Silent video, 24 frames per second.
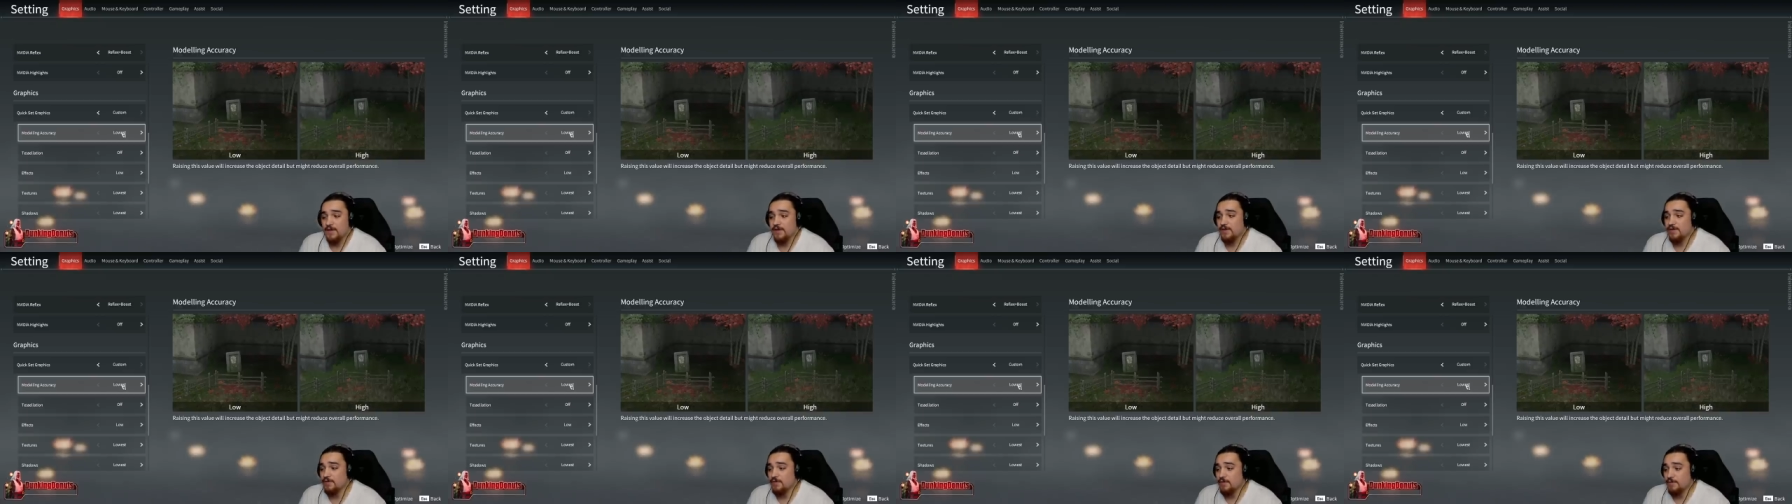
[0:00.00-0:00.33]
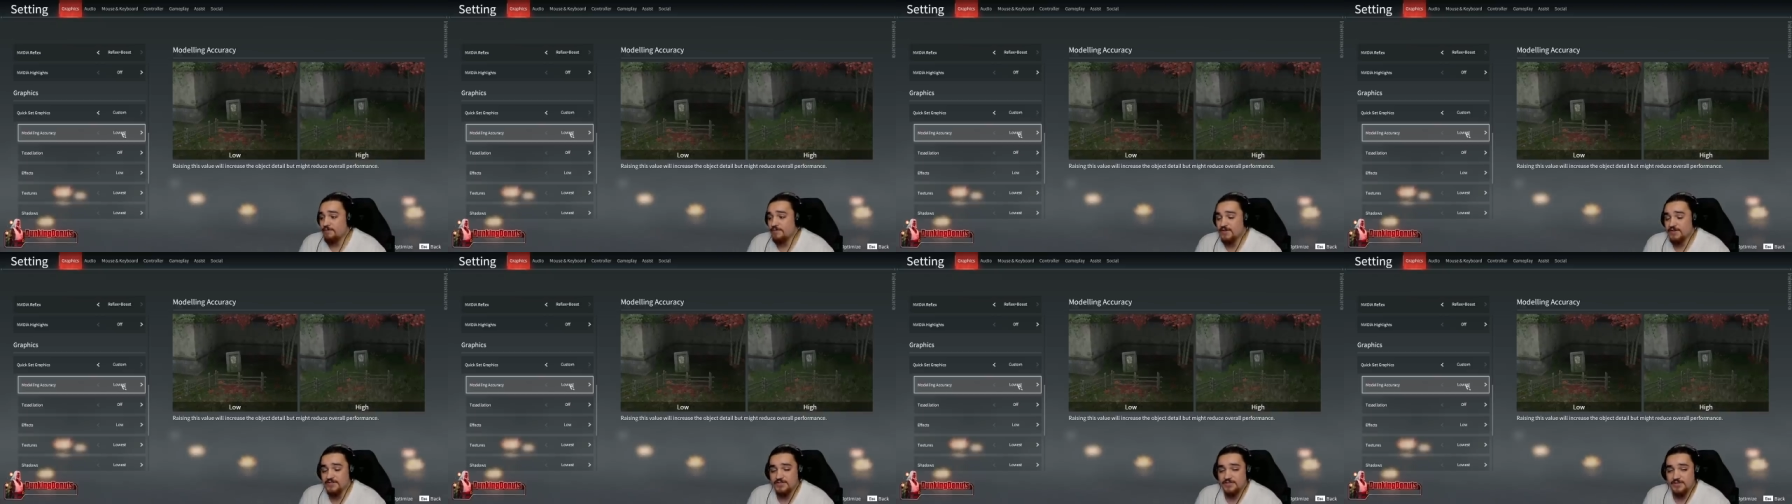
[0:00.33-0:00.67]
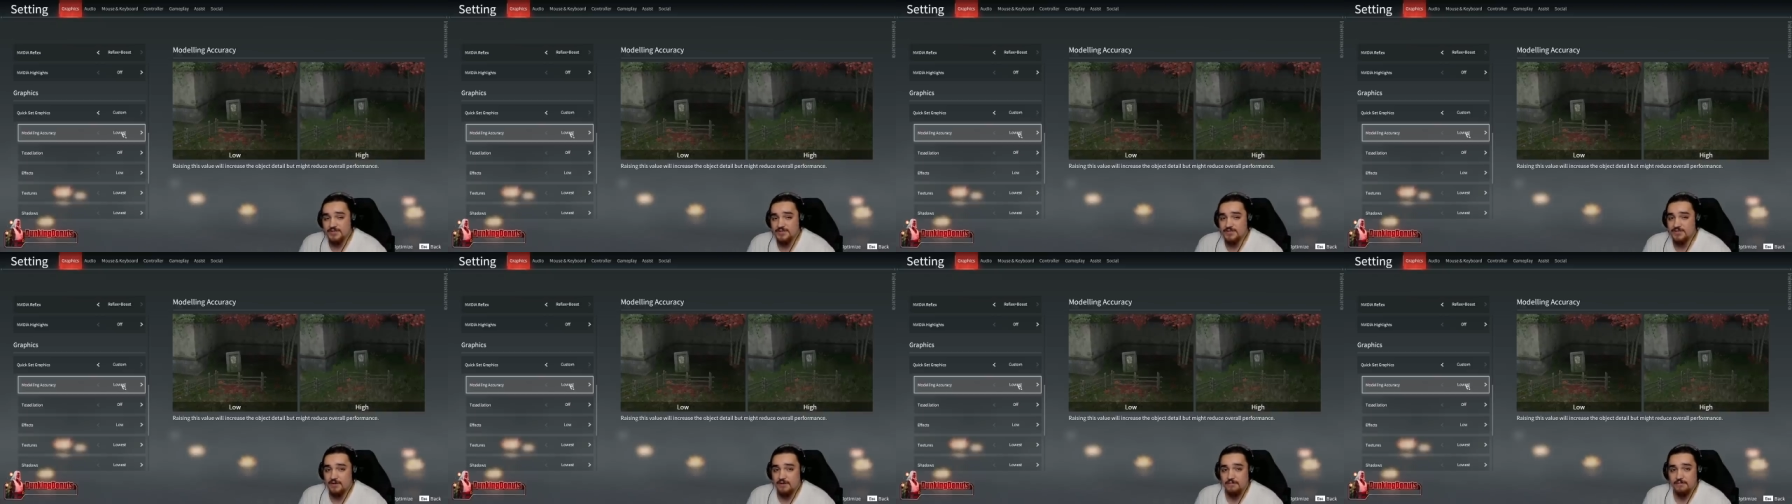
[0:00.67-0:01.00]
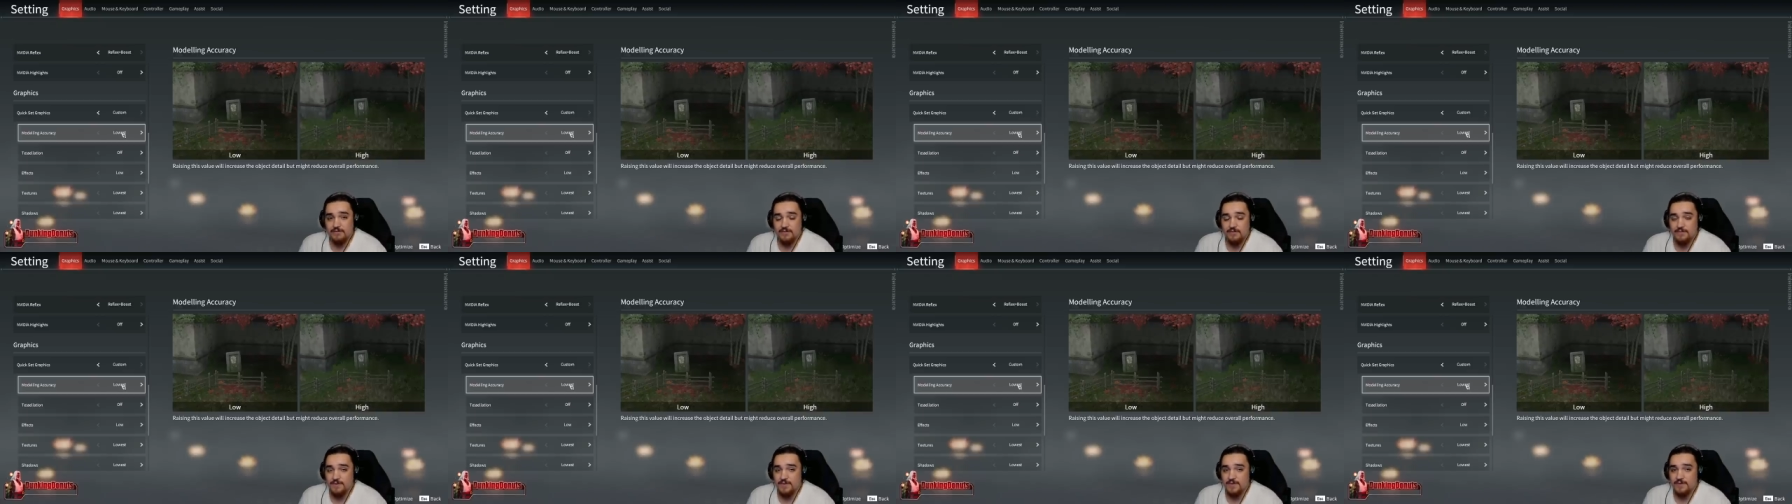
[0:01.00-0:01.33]
your vision is
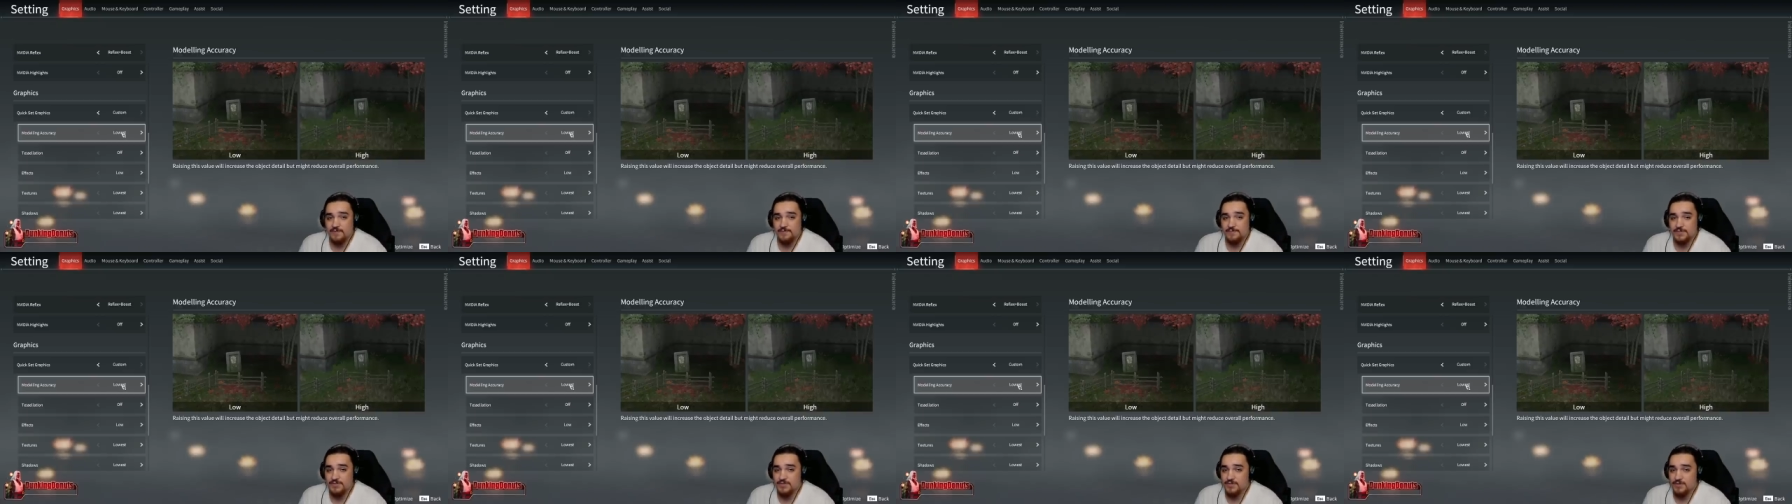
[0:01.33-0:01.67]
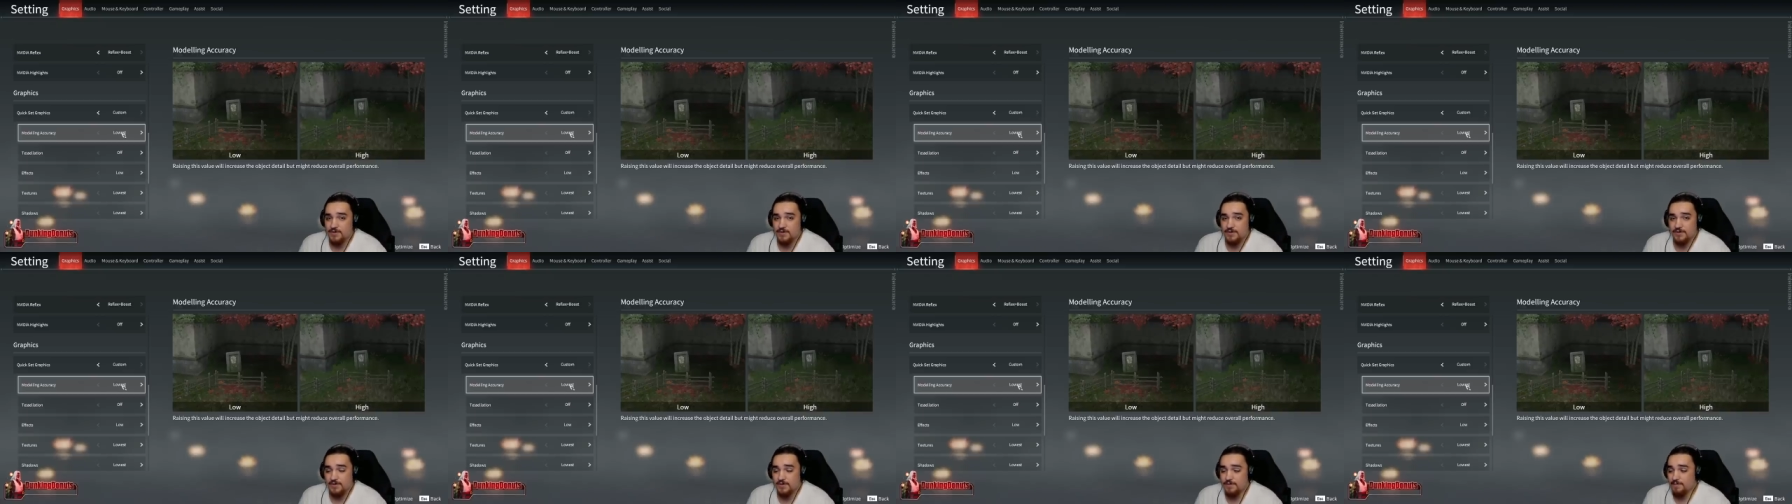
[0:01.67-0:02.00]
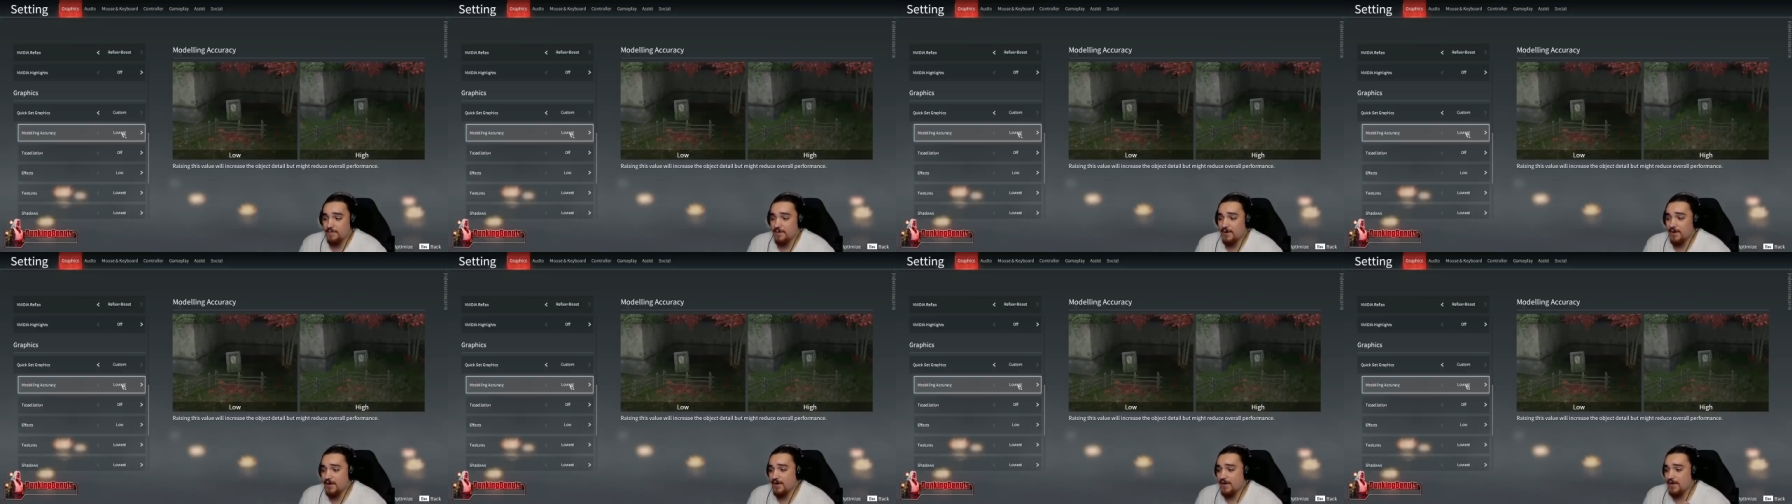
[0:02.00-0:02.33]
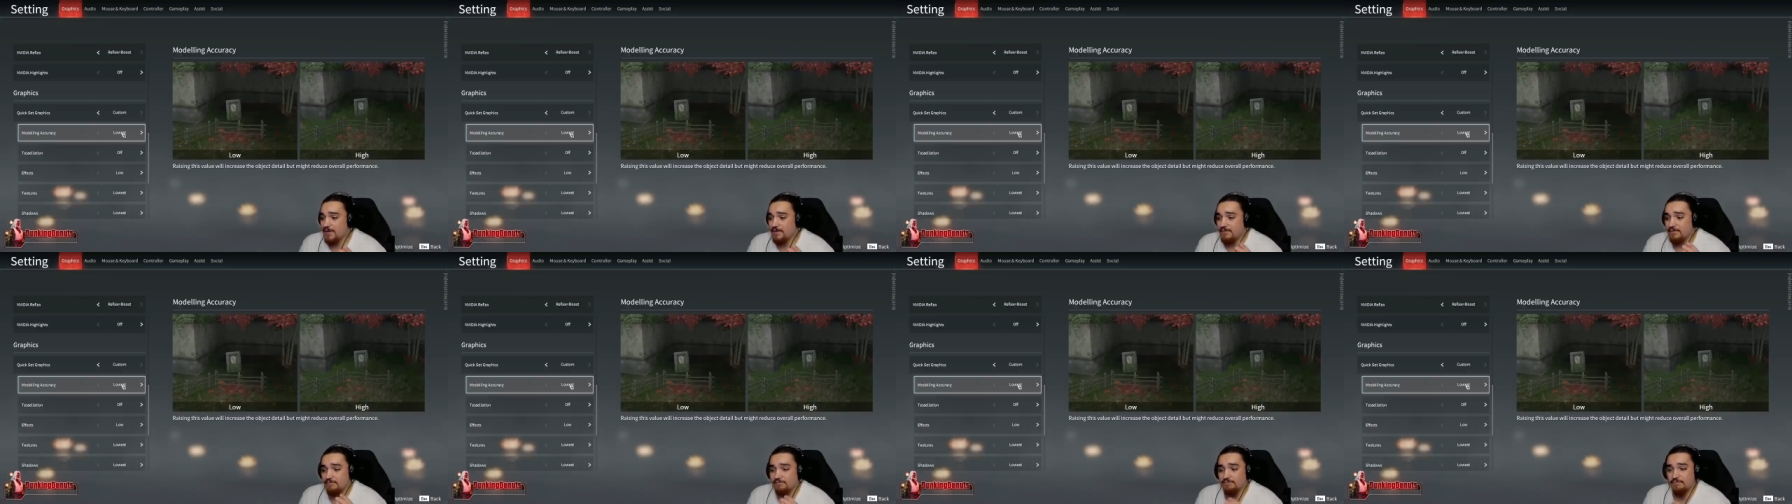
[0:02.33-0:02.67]
going to be obscured by